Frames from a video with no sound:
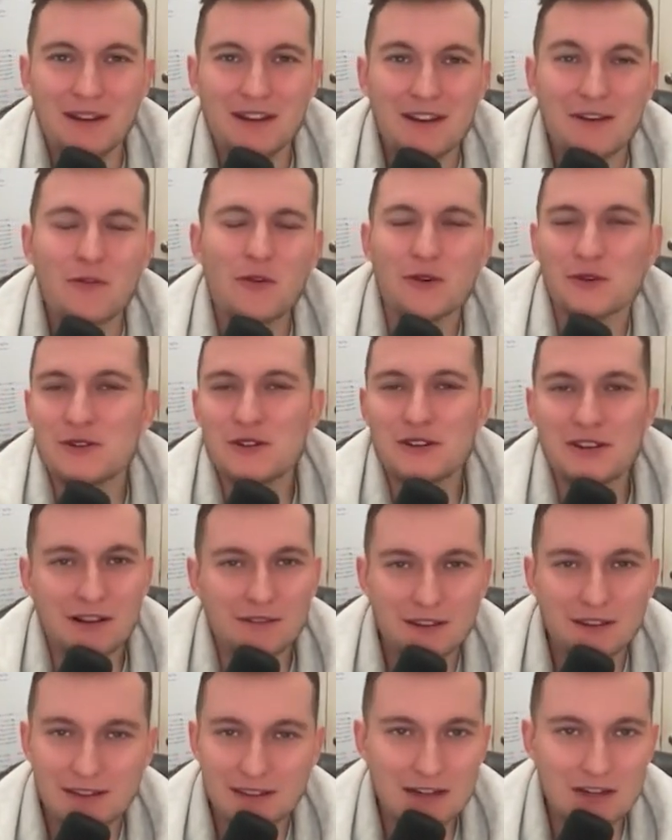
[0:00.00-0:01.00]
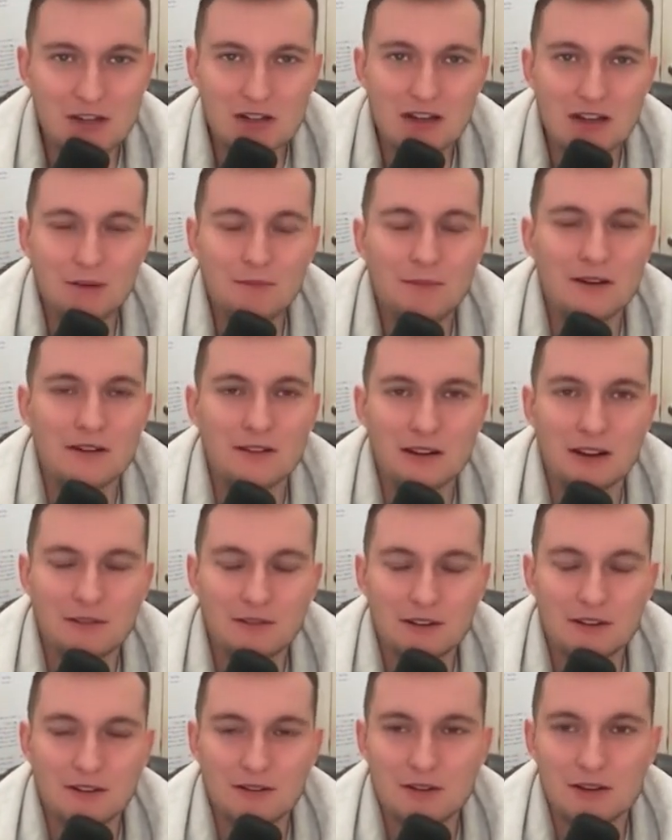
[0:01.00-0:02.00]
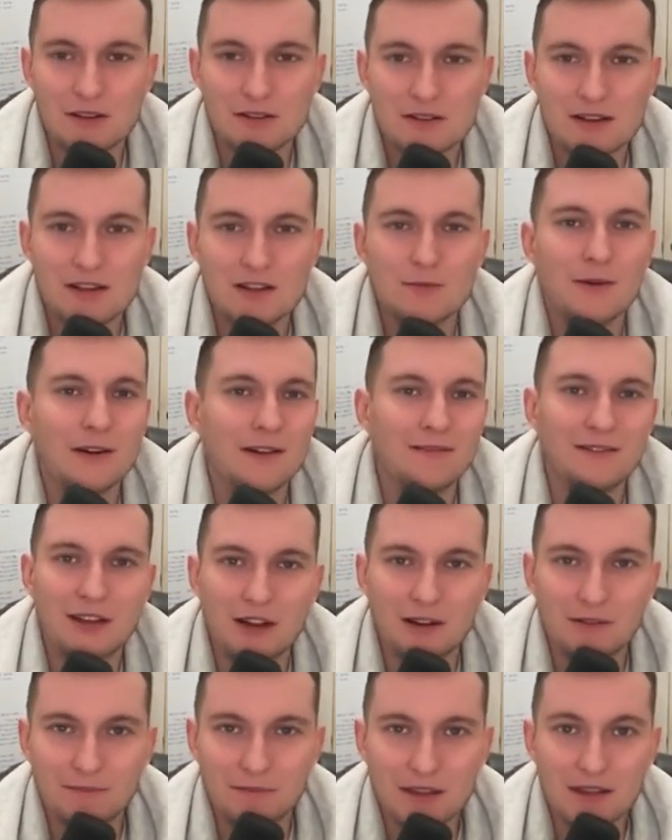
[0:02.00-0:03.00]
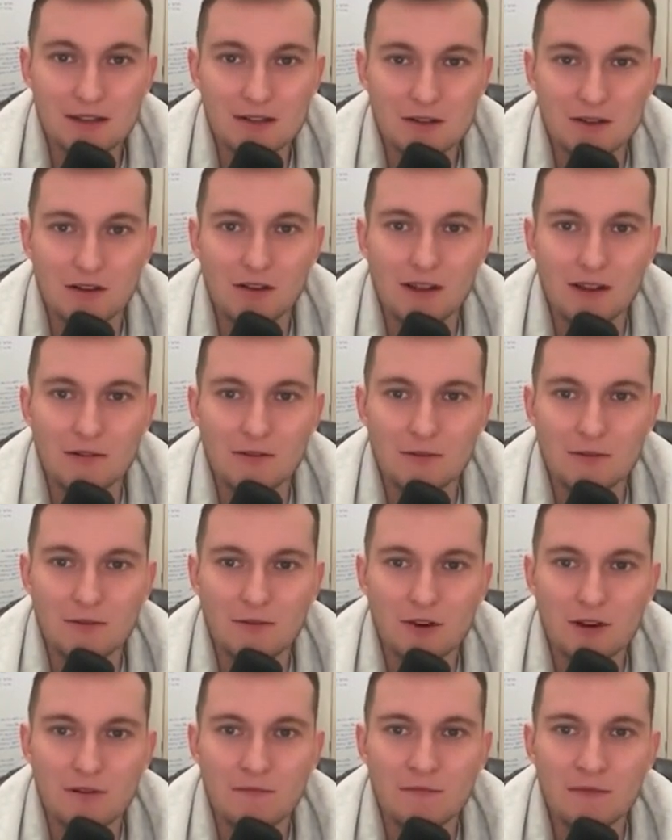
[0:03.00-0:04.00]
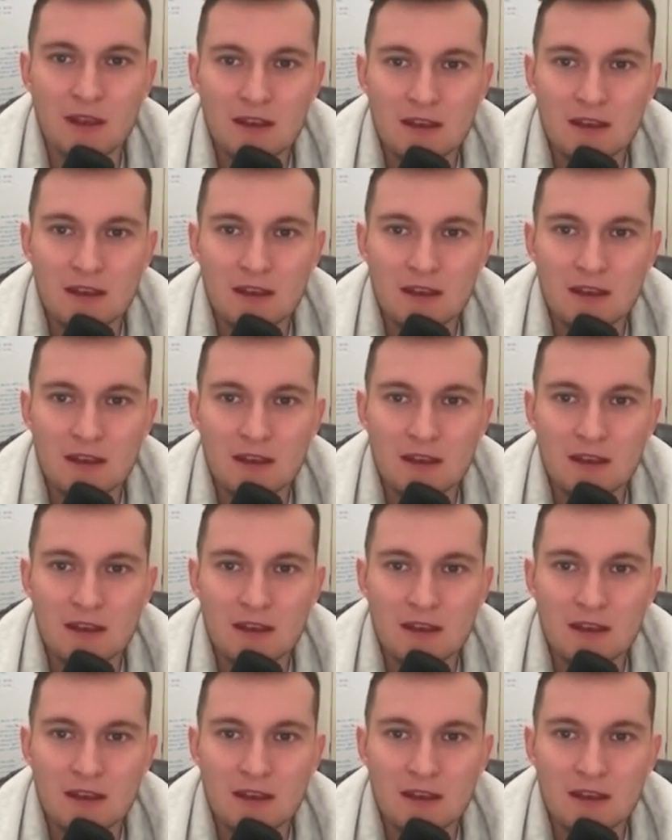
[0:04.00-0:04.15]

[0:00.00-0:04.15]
Of course, you're gonna have to touch it up and you're gonna have to adjust things, but you know, it does all the legroom for you.